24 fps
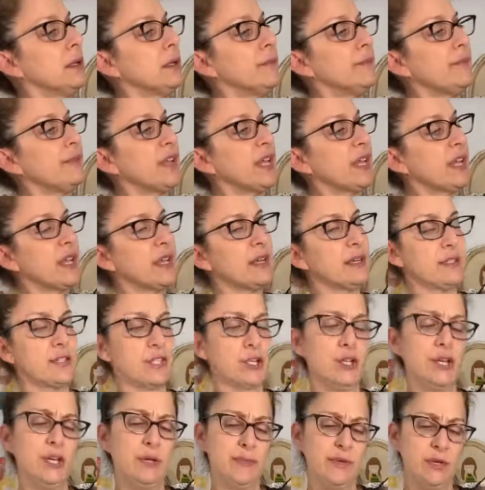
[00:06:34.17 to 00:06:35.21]
Again, it's
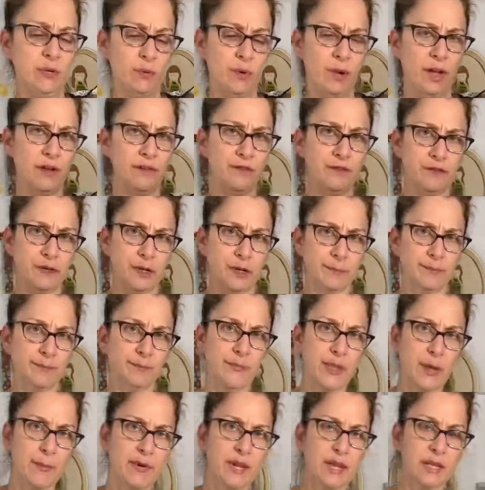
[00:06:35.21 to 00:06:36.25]
going to be rough.
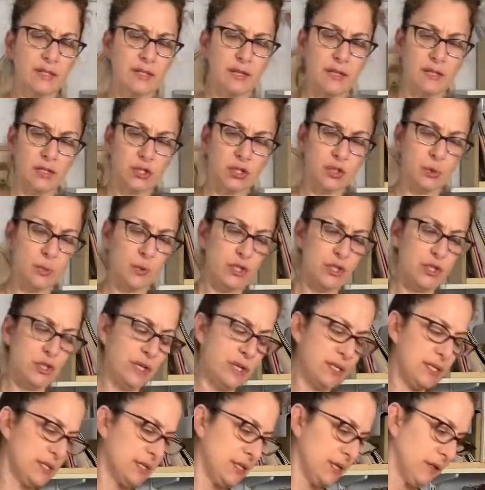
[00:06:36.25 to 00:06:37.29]
I'm not exactly sure what you can
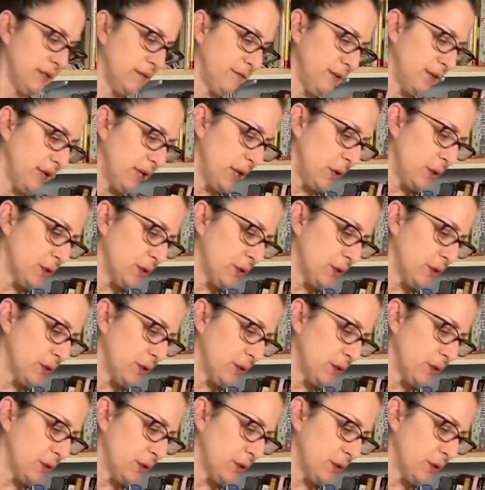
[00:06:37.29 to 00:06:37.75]
see in the video.